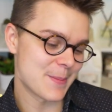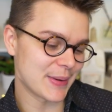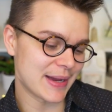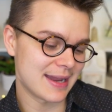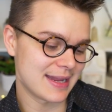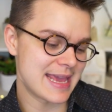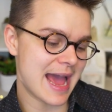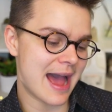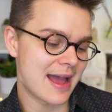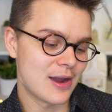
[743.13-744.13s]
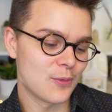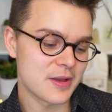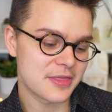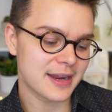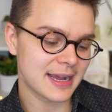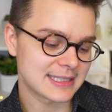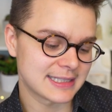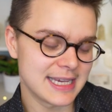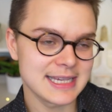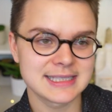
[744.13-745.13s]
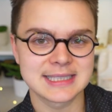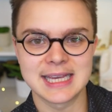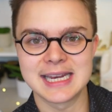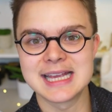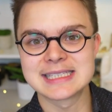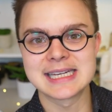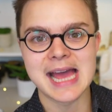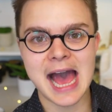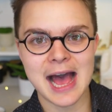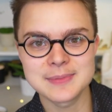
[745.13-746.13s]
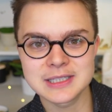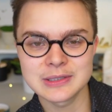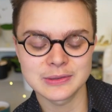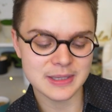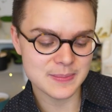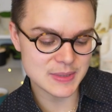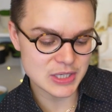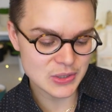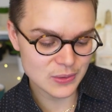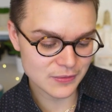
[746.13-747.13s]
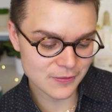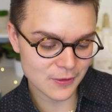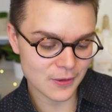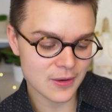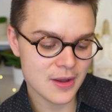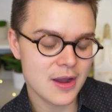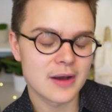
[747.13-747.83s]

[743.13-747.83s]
But yeah, with the Cassis, it is an absolutely beautiful,